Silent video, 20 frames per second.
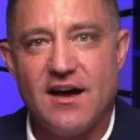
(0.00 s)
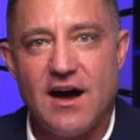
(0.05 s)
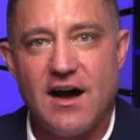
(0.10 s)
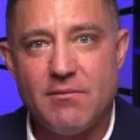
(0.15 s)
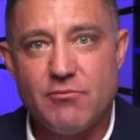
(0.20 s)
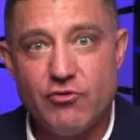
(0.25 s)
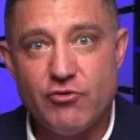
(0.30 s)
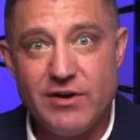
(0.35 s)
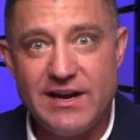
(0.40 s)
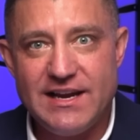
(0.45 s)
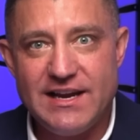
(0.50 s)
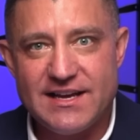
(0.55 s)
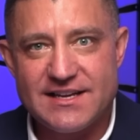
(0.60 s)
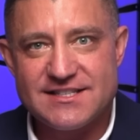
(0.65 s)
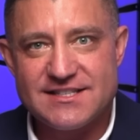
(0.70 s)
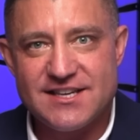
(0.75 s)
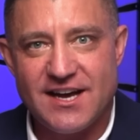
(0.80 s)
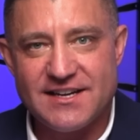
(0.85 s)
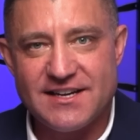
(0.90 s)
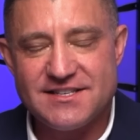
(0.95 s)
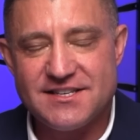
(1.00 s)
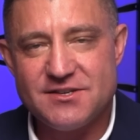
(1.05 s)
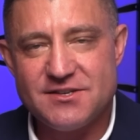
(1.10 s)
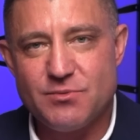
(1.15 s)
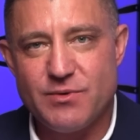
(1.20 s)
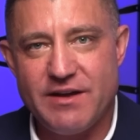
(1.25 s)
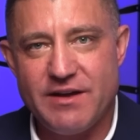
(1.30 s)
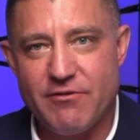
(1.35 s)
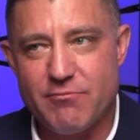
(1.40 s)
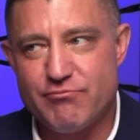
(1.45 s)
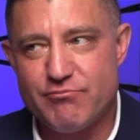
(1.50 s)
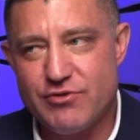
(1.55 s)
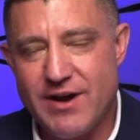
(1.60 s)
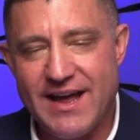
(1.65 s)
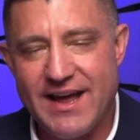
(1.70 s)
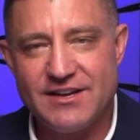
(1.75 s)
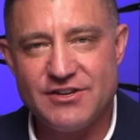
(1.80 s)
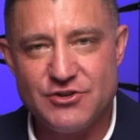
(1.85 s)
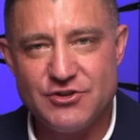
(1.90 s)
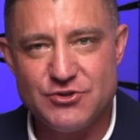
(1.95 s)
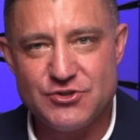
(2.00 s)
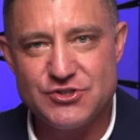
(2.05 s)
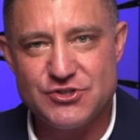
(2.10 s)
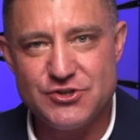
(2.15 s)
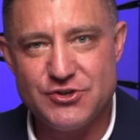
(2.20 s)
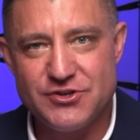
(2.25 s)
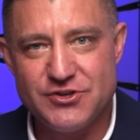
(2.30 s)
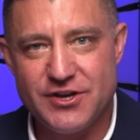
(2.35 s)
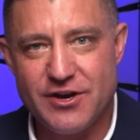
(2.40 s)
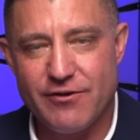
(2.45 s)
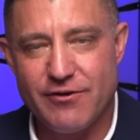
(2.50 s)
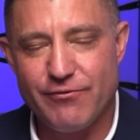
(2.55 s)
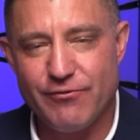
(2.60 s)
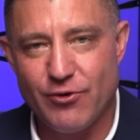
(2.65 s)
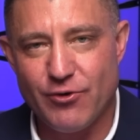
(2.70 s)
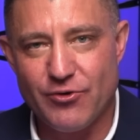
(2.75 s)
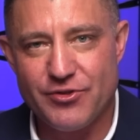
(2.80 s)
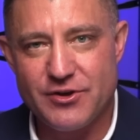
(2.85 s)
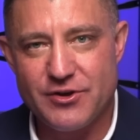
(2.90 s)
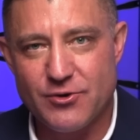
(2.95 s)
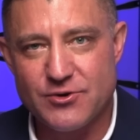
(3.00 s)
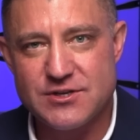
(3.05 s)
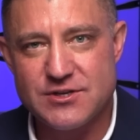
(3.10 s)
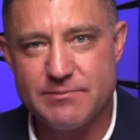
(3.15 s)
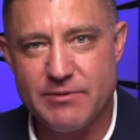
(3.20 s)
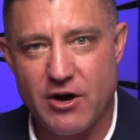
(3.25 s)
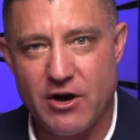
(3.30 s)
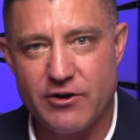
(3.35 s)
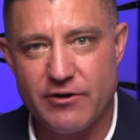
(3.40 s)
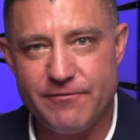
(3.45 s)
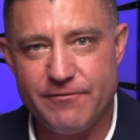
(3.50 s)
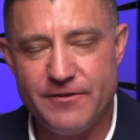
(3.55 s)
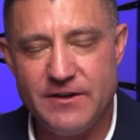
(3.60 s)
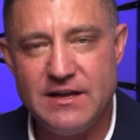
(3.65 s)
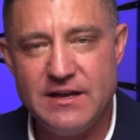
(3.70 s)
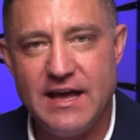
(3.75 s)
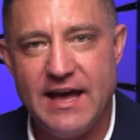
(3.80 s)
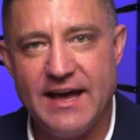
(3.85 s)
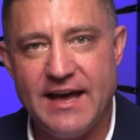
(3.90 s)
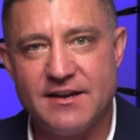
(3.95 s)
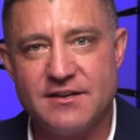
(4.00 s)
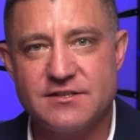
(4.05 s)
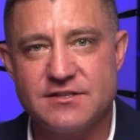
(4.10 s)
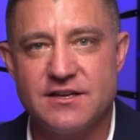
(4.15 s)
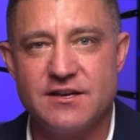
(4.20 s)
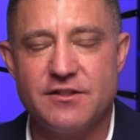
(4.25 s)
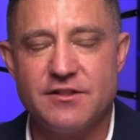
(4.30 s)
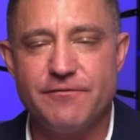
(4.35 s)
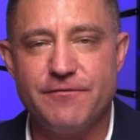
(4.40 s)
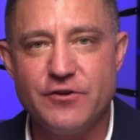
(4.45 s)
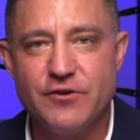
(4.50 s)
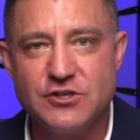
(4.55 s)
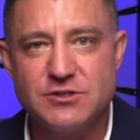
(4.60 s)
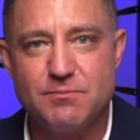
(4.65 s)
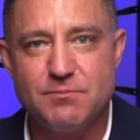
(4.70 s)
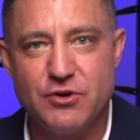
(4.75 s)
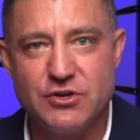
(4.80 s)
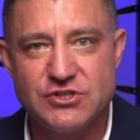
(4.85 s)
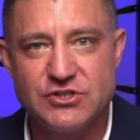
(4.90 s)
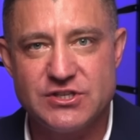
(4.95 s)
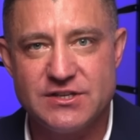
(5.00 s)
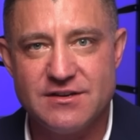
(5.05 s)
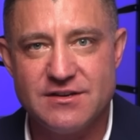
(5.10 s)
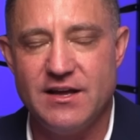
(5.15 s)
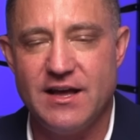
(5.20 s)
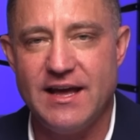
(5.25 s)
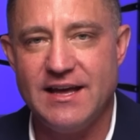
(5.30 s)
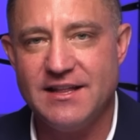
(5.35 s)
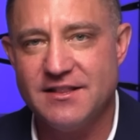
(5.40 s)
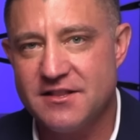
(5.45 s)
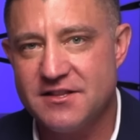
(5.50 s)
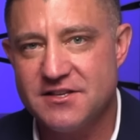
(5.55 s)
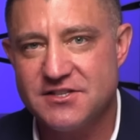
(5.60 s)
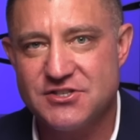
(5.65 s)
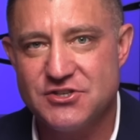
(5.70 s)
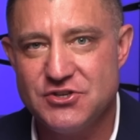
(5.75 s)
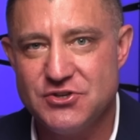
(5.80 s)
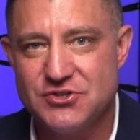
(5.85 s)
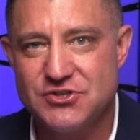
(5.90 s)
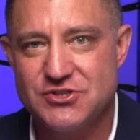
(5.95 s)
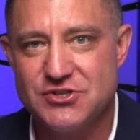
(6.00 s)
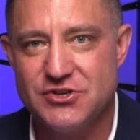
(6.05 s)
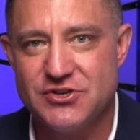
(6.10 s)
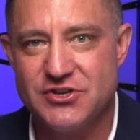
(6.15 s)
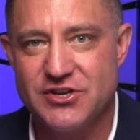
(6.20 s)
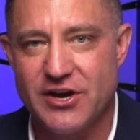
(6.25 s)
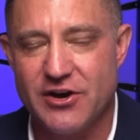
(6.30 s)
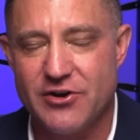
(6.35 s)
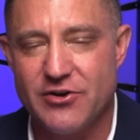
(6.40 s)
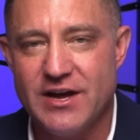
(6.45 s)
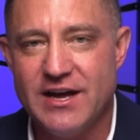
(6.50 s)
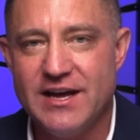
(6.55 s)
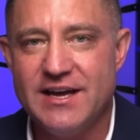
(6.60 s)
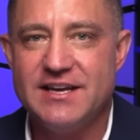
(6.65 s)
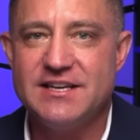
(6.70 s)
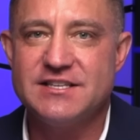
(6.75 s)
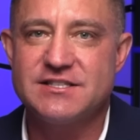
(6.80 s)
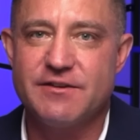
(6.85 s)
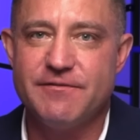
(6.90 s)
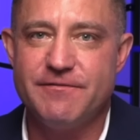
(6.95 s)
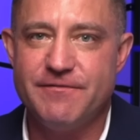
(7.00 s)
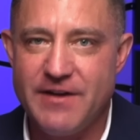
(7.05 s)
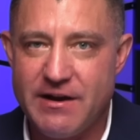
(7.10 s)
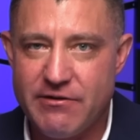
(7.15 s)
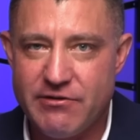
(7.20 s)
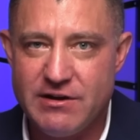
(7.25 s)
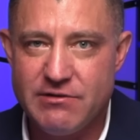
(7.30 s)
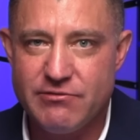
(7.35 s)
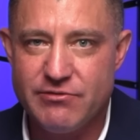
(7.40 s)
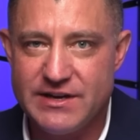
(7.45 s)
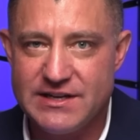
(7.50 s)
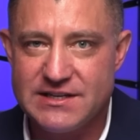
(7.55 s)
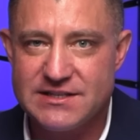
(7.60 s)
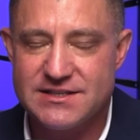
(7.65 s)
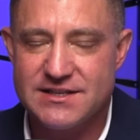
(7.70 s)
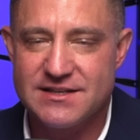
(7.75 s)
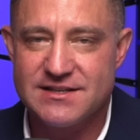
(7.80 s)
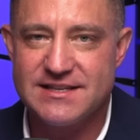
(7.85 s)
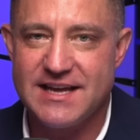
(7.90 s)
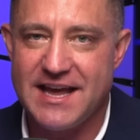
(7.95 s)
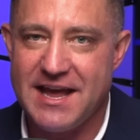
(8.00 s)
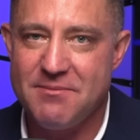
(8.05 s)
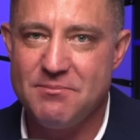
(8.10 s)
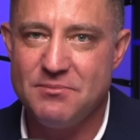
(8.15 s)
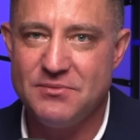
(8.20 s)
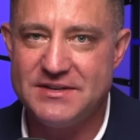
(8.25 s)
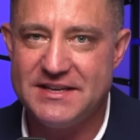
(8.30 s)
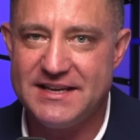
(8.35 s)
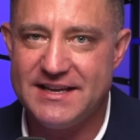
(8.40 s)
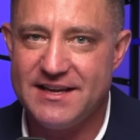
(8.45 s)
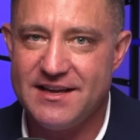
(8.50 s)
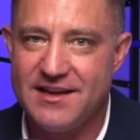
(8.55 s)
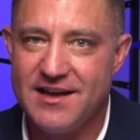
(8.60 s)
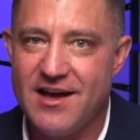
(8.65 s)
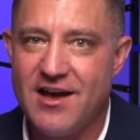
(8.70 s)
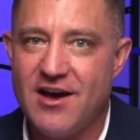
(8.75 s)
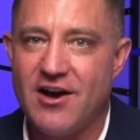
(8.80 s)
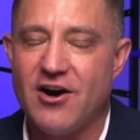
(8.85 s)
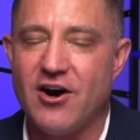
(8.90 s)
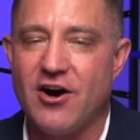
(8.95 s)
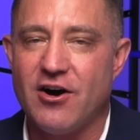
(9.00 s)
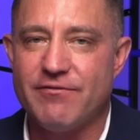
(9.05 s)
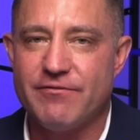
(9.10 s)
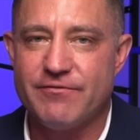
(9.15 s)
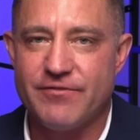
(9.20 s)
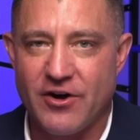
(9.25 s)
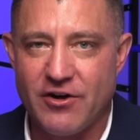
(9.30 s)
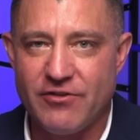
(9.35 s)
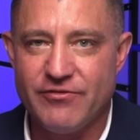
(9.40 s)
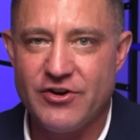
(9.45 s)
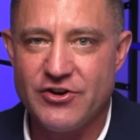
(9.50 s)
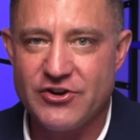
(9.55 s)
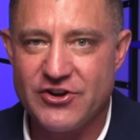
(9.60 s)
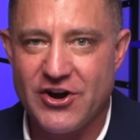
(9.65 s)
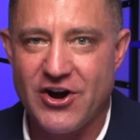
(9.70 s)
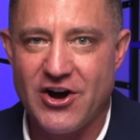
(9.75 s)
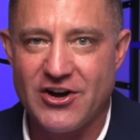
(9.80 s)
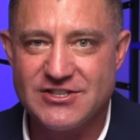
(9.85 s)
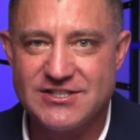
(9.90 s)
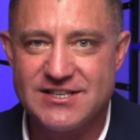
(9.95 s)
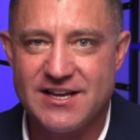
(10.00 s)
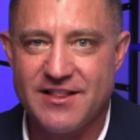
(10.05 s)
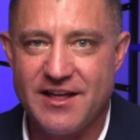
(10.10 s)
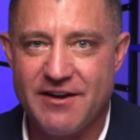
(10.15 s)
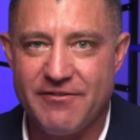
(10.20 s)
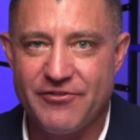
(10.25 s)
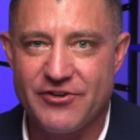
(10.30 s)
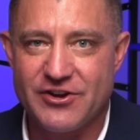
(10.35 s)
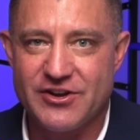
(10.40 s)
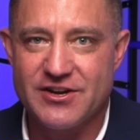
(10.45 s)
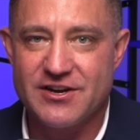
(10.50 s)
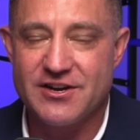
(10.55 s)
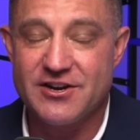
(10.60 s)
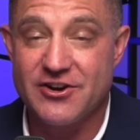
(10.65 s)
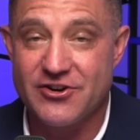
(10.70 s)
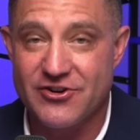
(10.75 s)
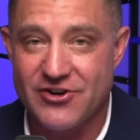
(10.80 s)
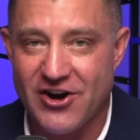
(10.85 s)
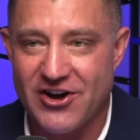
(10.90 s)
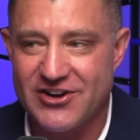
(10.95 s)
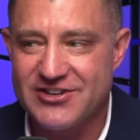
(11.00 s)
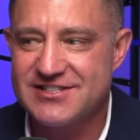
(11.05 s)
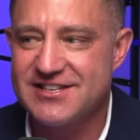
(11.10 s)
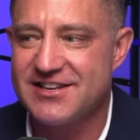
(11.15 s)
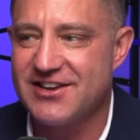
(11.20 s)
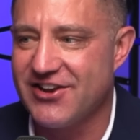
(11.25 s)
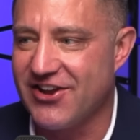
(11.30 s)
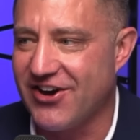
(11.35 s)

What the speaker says: I'm really excited. We have a brand new studio for the autobiography. And the first person in this new studio is the very recent MD of Volvo Cars South Africa, Grant